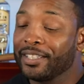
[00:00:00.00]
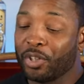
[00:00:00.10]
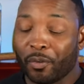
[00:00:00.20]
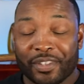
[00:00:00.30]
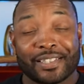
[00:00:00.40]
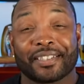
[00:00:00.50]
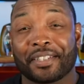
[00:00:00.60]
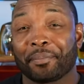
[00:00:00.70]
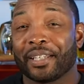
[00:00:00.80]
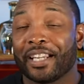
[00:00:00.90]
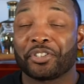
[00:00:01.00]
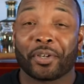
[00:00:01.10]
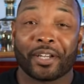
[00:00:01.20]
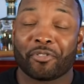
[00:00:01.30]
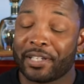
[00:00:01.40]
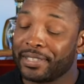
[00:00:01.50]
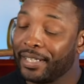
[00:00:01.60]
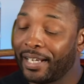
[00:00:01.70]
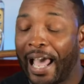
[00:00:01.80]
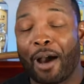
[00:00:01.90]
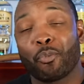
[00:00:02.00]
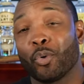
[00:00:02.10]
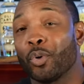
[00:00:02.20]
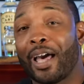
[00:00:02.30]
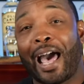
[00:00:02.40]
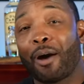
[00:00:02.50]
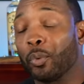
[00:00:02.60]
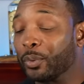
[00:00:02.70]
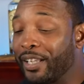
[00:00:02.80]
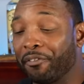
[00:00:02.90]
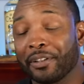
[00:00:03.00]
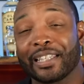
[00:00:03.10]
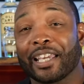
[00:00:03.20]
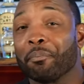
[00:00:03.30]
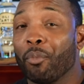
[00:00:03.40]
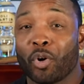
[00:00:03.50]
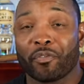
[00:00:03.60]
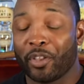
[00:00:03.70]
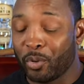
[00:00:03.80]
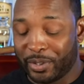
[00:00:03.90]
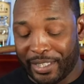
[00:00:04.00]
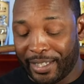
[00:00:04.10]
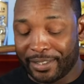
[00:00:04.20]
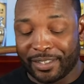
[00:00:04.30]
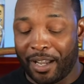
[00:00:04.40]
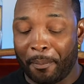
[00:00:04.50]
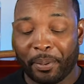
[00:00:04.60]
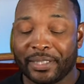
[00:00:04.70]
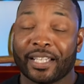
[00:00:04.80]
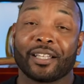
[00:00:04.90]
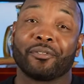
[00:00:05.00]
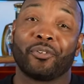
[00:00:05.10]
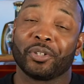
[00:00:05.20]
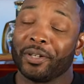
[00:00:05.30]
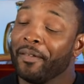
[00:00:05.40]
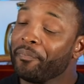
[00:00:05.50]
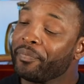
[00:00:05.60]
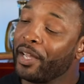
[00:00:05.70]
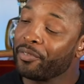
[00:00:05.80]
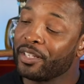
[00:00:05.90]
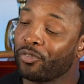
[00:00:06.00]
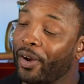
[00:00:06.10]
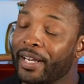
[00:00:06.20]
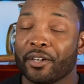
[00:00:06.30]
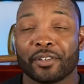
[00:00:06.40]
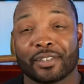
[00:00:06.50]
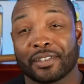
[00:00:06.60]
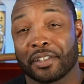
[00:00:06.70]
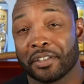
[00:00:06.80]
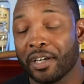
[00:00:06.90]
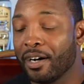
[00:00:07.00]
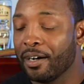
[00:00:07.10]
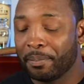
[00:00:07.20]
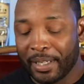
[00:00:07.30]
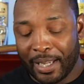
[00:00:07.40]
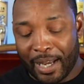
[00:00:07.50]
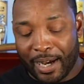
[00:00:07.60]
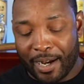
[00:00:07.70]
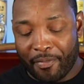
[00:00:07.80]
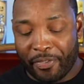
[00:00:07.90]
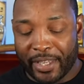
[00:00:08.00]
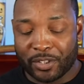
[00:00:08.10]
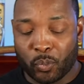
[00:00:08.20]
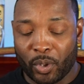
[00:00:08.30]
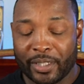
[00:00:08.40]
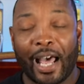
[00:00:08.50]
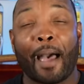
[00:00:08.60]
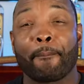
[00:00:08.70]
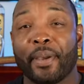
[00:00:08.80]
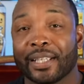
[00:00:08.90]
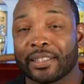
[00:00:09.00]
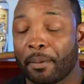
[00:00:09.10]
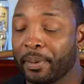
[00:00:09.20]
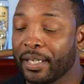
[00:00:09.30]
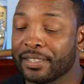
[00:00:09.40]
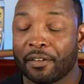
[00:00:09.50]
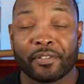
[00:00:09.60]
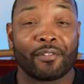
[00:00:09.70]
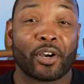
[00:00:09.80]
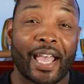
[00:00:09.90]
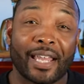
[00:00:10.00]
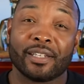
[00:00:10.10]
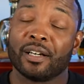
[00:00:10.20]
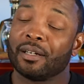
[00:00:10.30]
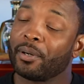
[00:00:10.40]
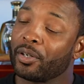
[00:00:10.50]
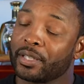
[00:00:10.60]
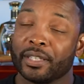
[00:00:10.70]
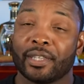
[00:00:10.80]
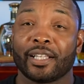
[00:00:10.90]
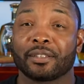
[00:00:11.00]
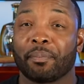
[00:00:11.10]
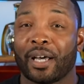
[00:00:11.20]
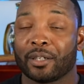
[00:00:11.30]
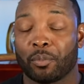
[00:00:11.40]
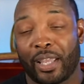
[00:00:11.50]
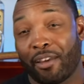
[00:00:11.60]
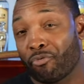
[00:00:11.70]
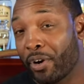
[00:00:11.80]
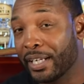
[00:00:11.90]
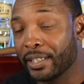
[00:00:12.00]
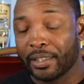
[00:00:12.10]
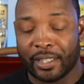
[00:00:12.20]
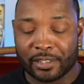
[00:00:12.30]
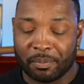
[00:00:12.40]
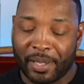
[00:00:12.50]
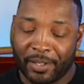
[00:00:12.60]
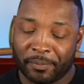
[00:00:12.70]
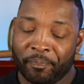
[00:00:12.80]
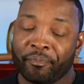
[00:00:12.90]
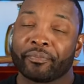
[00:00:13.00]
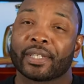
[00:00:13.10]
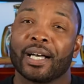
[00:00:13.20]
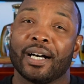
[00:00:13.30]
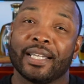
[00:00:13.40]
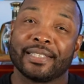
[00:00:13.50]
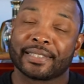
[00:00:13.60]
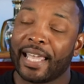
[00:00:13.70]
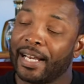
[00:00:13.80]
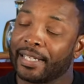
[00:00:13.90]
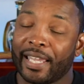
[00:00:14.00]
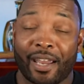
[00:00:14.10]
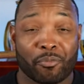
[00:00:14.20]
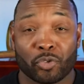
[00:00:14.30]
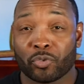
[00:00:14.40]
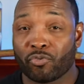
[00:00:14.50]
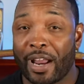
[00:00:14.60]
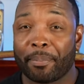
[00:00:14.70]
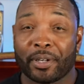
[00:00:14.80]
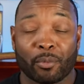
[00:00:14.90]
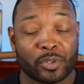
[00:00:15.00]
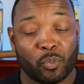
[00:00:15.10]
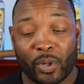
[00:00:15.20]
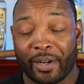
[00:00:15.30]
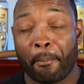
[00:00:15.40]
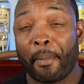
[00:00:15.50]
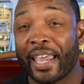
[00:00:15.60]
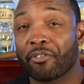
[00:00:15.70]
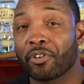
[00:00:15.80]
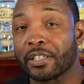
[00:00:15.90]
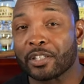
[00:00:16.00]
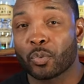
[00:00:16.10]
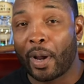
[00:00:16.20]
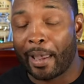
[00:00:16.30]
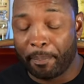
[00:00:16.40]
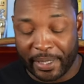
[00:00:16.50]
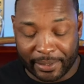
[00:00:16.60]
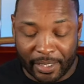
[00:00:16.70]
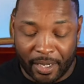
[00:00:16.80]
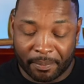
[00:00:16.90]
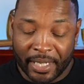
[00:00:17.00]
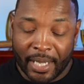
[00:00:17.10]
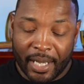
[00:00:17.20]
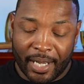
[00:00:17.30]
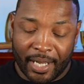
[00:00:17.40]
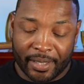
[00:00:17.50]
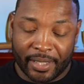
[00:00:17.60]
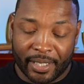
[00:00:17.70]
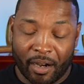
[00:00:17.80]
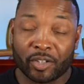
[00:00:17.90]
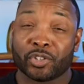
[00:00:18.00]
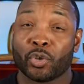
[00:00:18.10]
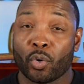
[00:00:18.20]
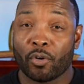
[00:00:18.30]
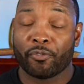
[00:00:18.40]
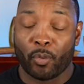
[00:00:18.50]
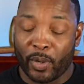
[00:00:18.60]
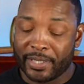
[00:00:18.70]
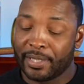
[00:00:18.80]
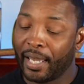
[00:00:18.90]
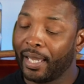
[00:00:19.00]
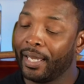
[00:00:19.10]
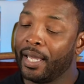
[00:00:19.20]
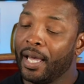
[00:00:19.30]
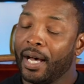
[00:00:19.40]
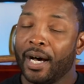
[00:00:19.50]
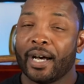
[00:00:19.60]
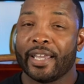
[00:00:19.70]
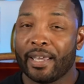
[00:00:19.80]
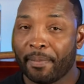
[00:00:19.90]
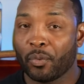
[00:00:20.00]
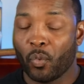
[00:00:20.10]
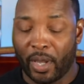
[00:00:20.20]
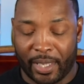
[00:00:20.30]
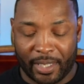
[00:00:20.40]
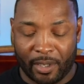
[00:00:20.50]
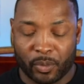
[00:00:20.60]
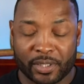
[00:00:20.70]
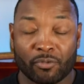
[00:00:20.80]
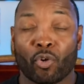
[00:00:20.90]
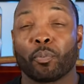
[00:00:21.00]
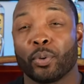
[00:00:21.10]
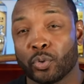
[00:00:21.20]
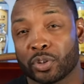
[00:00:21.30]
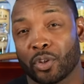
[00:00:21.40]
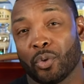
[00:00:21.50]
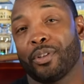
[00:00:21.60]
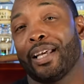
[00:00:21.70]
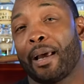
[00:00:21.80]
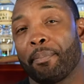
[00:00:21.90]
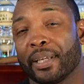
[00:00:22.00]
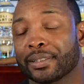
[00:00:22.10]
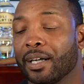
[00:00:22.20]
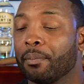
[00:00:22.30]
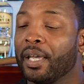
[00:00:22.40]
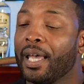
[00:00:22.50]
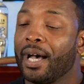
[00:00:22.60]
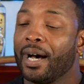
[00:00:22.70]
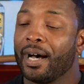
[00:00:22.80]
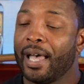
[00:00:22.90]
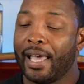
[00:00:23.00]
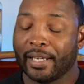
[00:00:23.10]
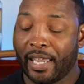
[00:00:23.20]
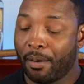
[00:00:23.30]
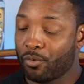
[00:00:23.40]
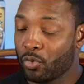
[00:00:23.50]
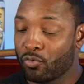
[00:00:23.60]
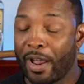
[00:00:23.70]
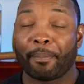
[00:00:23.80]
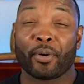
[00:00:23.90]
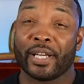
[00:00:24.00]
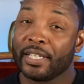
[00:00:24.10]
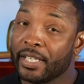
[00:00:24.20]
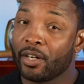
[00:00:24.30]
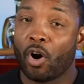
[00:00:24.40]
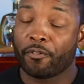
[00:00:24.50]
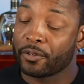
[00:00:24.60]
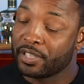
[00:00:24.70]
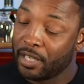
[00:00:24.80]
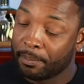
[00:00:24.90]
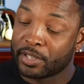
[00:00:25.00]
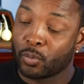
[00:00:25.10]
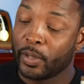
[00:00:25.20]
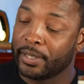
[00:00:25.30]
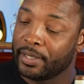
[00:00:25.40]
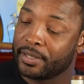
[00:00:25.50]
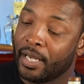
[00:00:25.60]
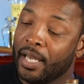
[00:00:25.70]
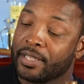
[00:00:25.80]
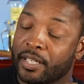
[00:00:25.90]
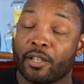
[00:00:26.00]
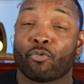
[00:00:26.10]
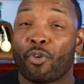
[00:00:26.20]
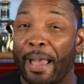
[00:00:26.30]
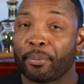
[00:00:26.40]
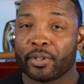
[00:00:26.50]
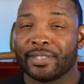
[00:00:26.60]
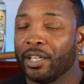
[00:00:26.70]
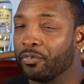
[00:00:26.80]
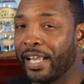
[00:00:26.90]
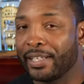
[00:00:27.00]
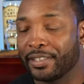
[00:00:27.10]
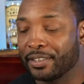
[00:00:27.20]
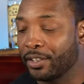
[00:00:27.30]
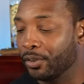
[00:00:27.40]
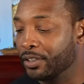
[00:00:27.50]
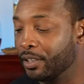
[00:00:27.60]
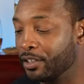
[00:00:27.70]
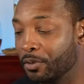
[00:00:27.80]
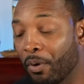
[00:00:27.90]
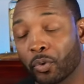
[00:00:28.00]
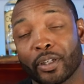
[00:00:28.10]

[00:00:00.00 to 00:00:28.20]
So if this is something that you're interested in, I will I will definitely get more of those things uh, put together for you. Now this right here, this is a nub. Uh, this one I picked up because I've never had nub, heard good things about them and read good things about them. Uh, it's got a Cameroon wrapper that was one of the main reasons why I picked it up. Uh, the Arturo Fuente uh, Hemingway, it was in Robusto that I picked up, uh, had a Cameroon wrapper. And it did offer some sweetness to the wrapper itself, not necessarily to the smoke.